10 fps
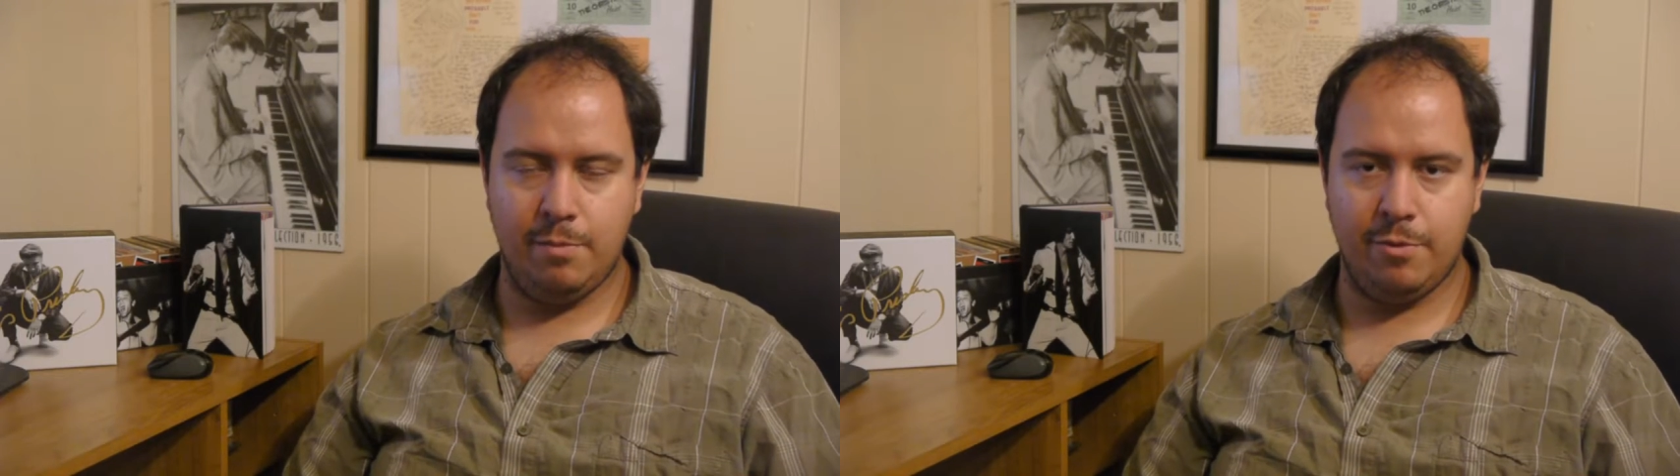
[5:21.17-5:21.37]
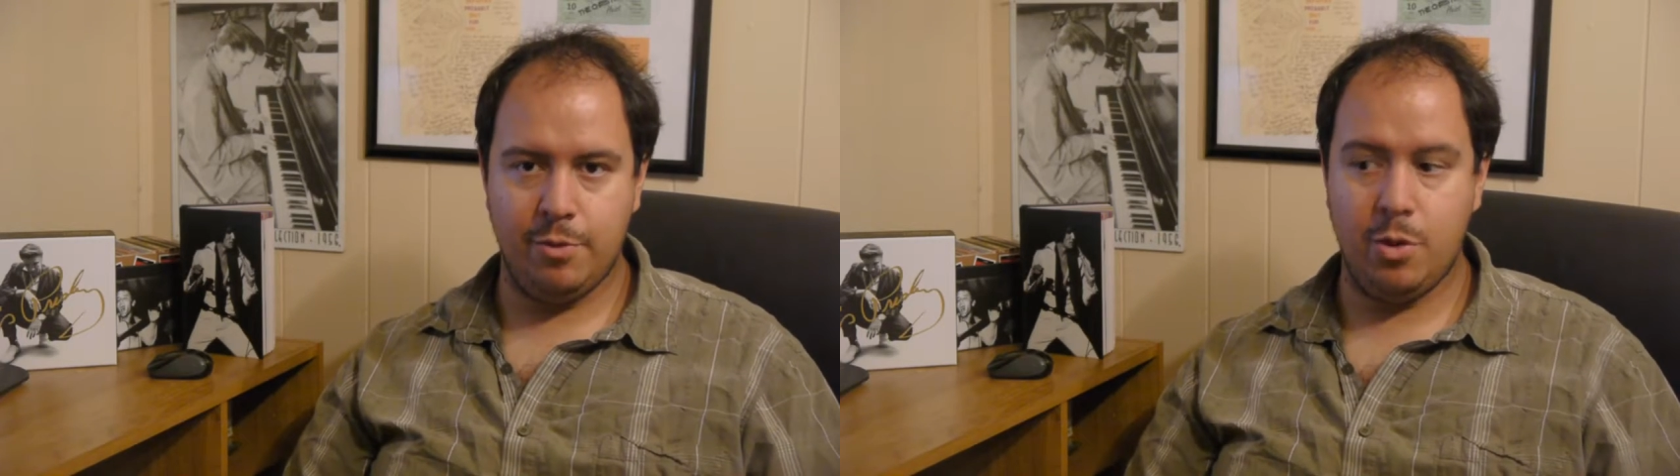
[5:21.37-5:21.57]

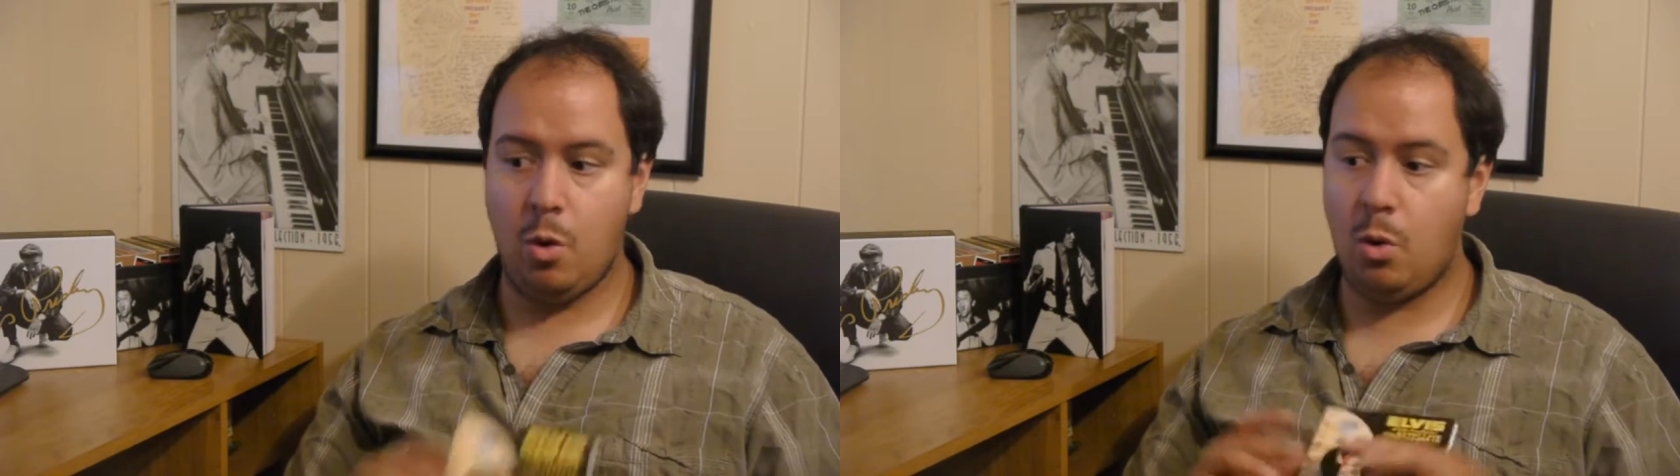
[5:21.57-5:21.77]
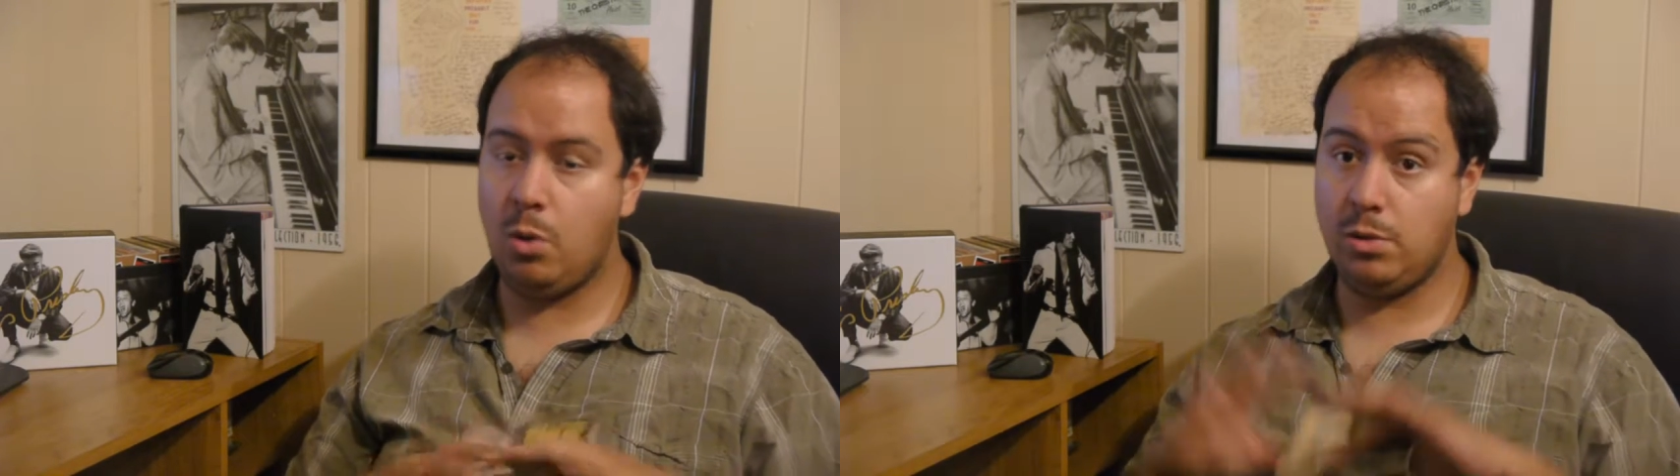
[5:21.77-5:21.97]
for the
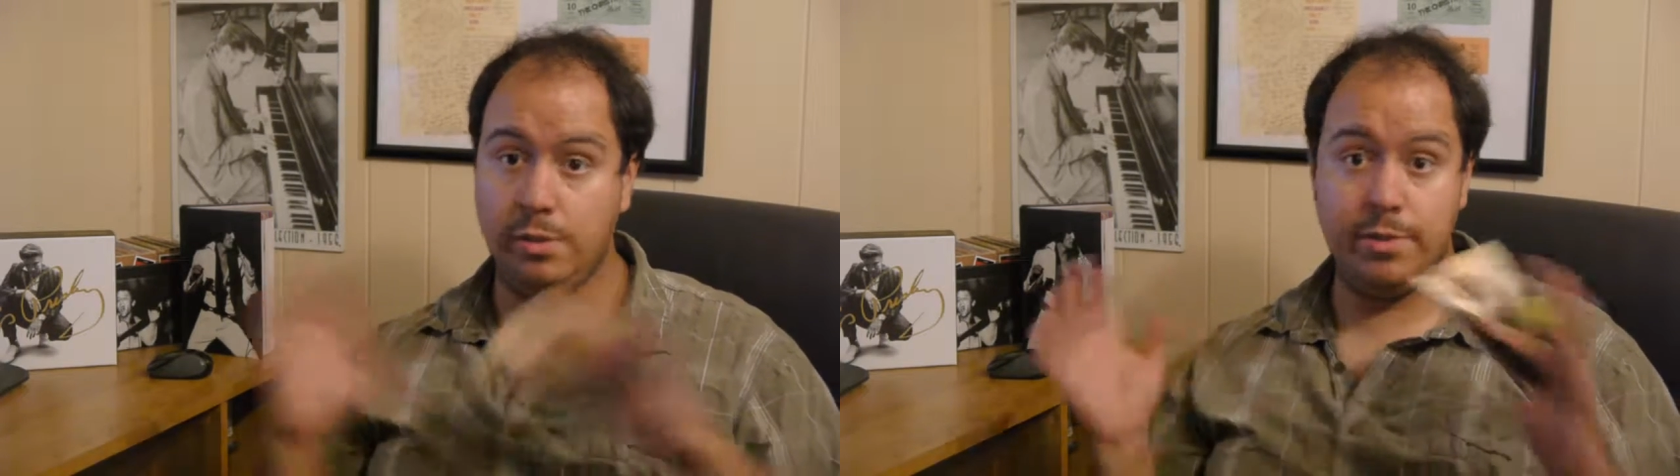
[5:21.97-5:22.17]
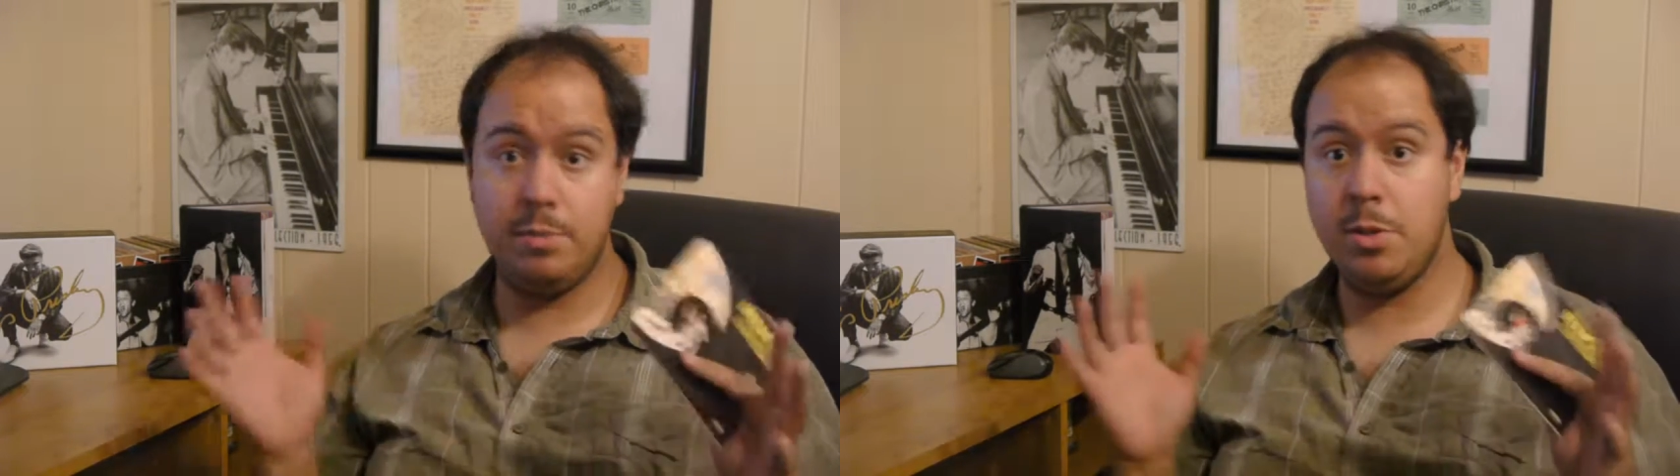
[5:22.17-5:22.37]
whole
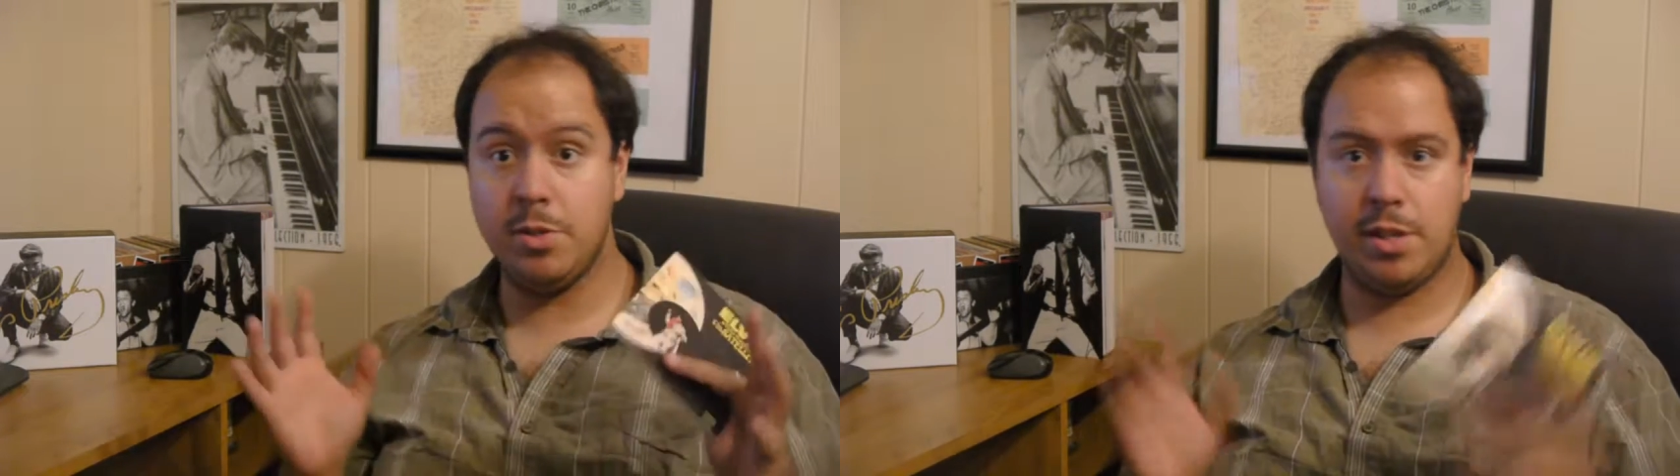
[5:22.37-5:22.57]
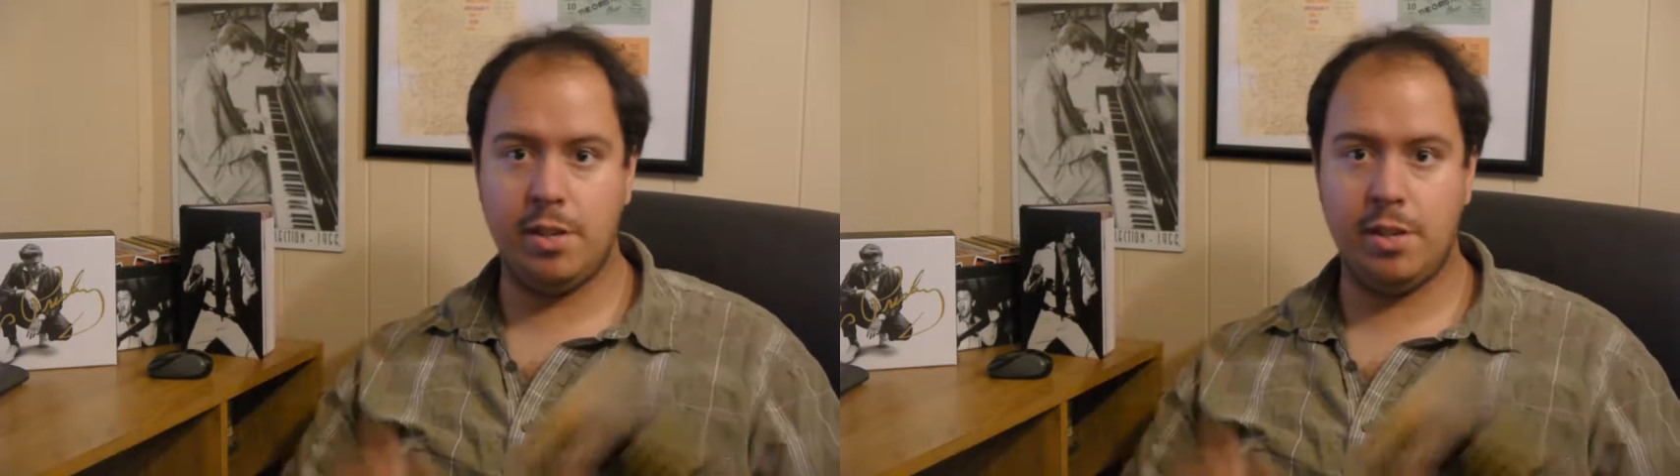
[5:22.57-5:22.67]
of the music